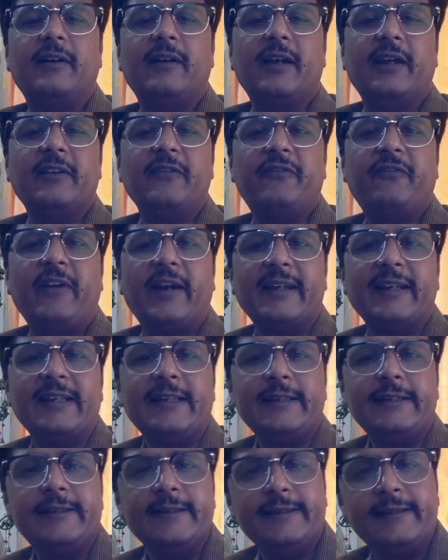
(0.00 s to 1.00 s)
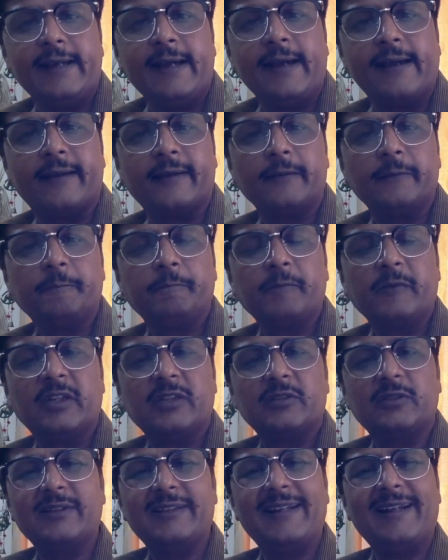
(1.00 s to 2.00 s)
and finally retire.
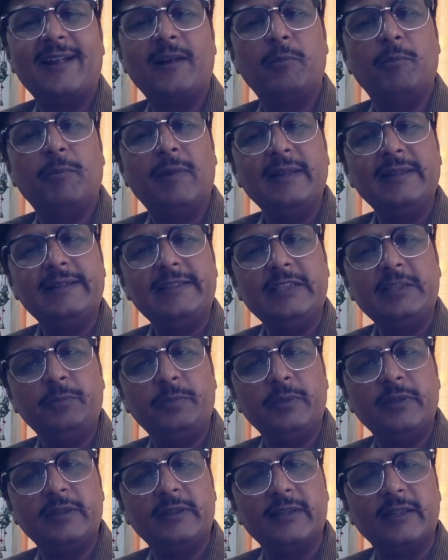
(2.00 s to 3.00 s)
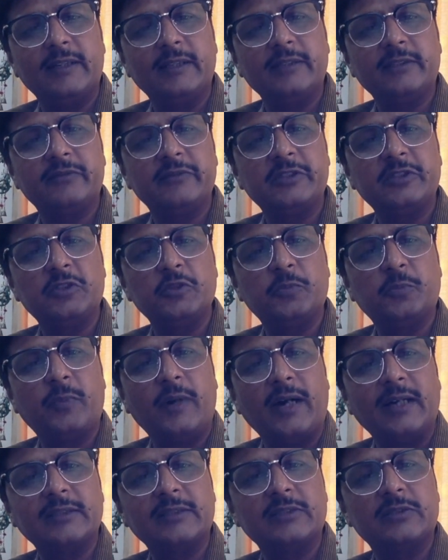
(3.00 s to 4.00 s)
So there are multiple tunnels which you
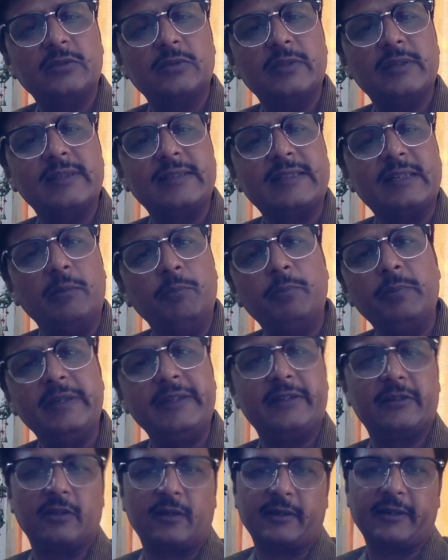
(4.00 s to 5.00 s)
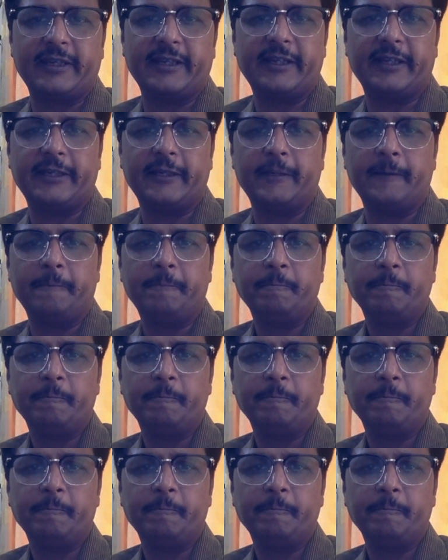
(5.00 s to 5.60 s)
pass through and complete your career.